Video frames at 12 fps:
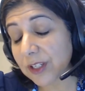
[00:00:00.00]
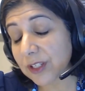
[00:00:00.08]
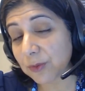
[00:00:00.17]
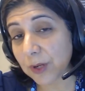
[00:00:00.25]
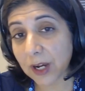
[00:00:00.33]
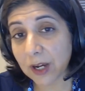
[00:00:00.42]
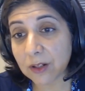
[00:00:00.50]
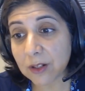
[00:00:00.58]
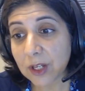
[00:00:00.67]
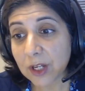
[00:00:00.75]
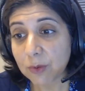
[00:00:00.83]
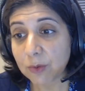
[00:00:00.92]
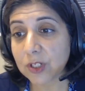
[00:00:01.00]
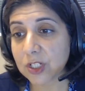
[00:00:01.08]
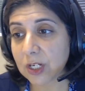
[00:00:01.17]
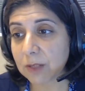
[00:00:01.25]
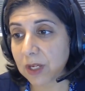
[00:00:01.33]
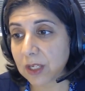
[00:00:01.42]
as well, which
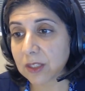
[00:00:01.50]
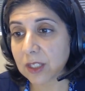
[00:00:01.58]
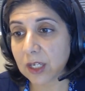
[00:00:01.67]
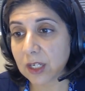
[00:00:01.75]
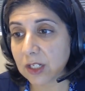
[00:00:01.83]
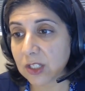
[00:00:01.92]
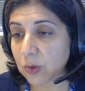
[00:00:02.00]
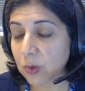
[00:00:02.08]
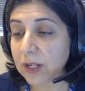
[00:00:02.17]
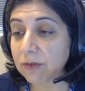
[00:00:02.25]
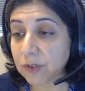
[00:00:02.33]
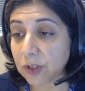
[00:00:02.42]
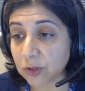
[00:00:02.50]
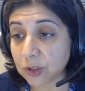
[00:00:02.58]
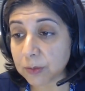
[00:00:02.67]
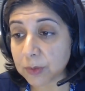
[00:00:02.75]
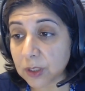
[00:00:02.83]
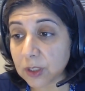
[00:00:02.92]
can make the kidneys quite
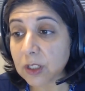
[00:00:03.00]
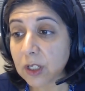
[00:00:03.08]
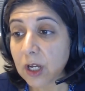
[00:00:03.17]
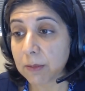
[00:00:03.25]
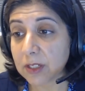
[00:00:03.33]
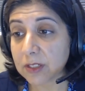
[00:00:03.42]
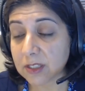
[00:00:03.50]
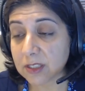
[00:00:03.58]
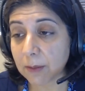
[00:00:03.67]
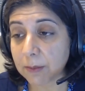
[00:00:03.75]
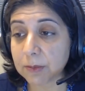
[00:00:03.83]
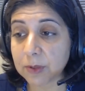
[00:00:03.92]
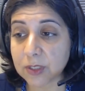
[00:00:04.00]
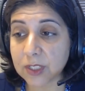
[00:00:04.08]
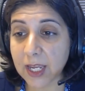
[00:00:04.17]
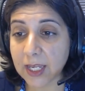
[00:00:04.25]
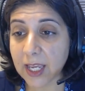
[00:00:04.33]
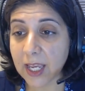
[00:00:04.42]
vulnerable and susceptible
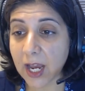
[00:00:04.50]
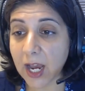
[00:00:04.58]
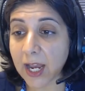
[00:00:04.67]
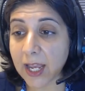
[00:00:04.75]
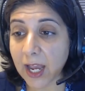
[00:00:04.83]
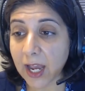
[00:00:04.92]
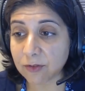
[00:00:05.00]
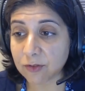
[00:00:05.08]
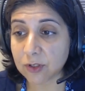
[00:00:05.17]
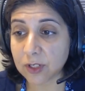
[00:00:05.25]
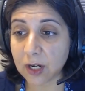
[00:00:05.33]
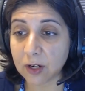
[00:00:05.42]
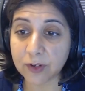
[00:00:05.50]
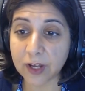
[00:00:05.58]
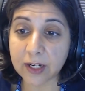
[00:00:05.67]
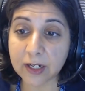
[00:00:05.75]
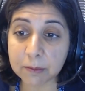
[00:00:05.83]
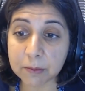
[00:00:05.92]
to AKI after an
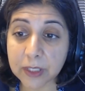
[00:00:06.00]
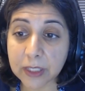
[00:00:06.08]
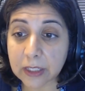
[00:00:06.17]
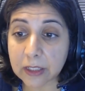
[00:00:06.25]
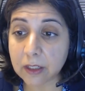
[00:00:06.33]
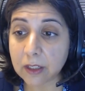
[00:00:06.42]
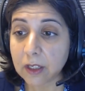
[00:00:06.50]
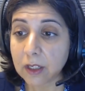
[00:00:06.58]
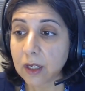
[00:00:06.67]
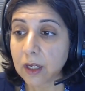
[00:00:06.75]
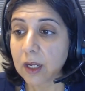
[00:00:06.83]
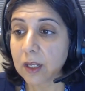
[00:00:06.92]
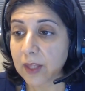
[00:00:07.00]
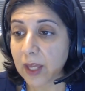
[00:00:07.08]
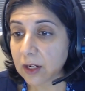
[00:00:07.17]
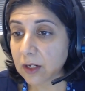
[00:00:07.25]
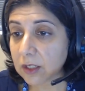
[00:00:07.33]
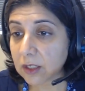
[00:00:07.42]
LVAD implant. And
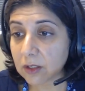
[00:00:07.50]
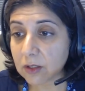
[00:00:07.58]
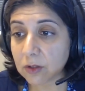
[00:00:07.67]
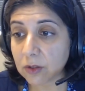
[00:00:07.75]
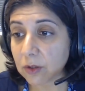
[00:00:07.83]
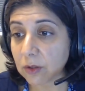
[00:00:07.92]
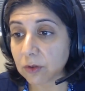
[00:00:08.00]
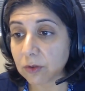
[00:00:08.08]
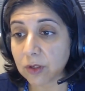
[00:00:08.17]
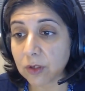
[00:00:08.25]
that could include,